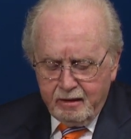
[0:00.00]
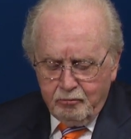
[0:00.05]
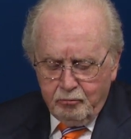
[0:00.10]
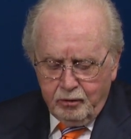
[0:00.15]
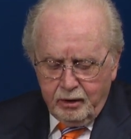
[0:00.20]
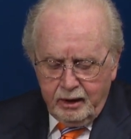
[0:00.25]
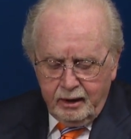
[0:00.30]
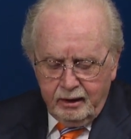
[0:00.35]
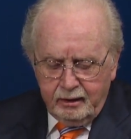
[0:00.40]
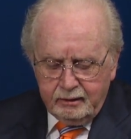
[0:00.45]

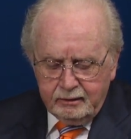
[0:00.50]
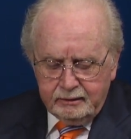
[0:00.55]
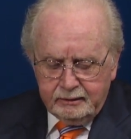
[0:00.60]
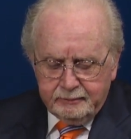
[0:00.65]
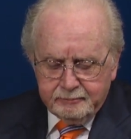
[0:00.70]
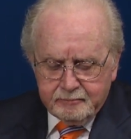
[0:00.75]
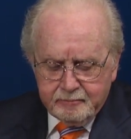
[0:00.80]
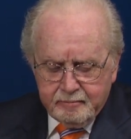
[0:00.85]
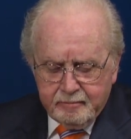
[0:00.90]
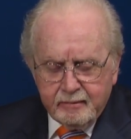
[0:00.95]
Well,
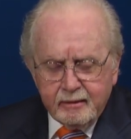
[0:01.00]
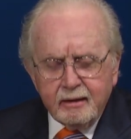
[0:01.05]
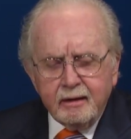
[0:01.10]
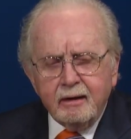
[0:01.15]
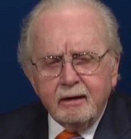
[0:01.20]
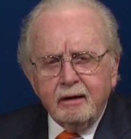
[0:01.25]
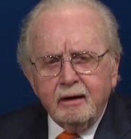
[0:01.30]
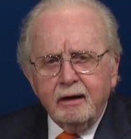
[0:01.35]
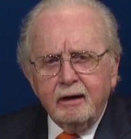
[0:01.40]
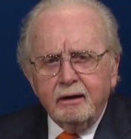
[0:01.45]

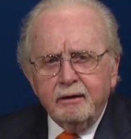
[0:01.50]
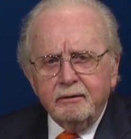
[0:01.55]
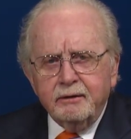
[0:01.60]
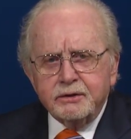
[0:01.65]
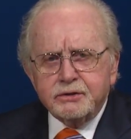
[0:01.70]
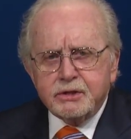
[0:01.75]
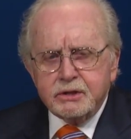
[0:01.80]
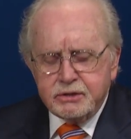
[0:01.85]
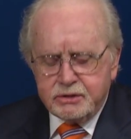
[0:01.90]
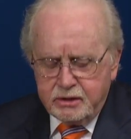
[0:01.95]

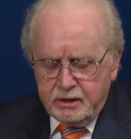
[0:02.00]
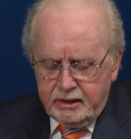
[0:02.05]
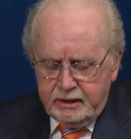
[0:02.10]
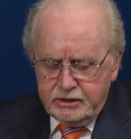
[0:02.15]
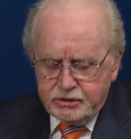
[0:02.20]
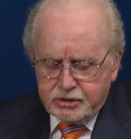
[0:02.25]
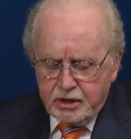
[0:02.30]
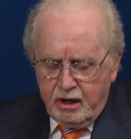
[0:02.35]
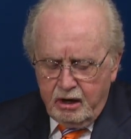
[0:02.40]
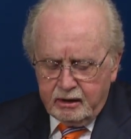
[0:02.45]
this is
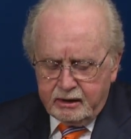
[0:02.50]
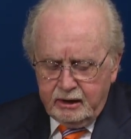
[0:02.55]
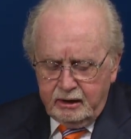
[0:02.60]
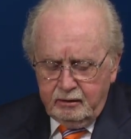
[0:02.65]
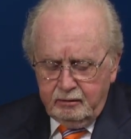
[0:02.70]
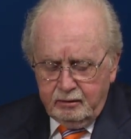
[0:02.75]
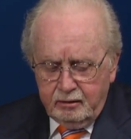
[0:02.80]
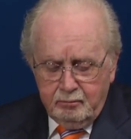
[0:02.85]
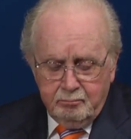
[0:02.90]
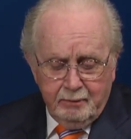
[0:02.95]
he's
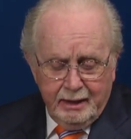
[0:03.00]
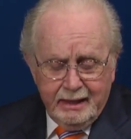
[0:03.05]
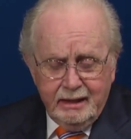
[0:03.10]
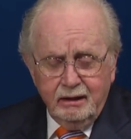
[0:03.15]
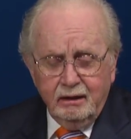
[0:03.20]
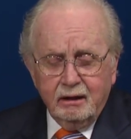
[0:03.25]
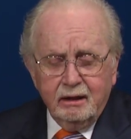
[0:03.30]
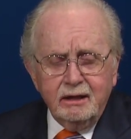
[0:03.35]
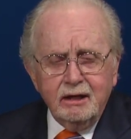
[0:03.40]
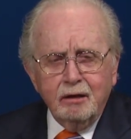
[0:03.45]
talking
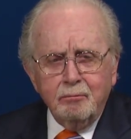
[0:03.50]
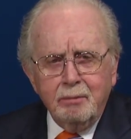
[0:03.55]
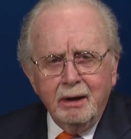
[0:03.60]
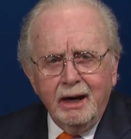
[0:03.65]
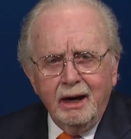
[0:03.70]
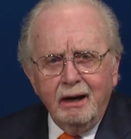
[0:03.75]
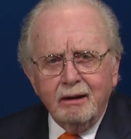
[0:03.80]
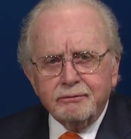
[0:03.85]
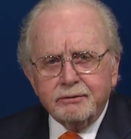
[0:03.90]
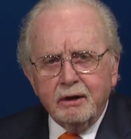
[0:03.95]
mainly
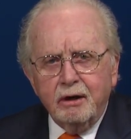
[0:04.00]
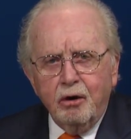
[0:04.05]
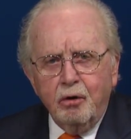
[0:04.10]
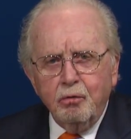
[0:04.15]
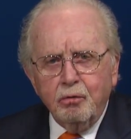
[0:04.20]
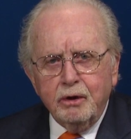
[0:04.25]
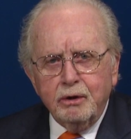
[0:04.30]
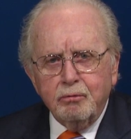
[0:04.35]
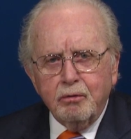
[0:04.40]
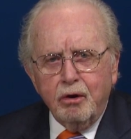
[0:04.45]
about the
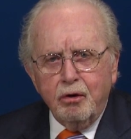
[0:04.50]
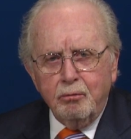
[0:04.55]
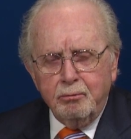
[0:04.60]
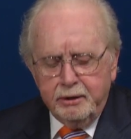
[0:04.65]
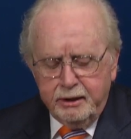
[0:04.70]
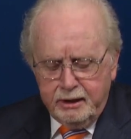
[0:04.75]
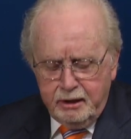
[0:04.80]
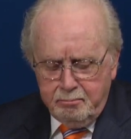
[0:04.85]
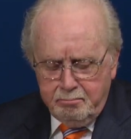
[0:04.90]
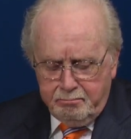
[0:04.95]
Holy
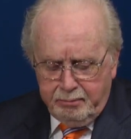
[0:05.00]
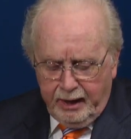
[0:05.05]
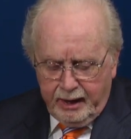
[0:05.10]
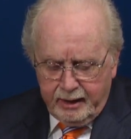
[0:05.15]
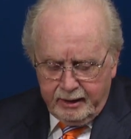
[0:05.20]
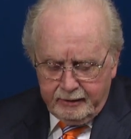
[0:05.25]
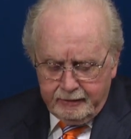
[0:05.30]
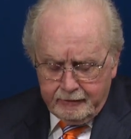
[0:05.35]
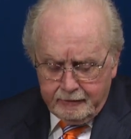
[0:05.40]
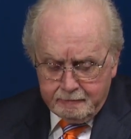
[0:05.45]
Roman
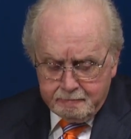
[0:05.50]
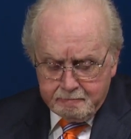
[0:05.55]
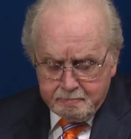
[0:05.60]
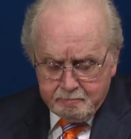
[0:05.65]
Empire.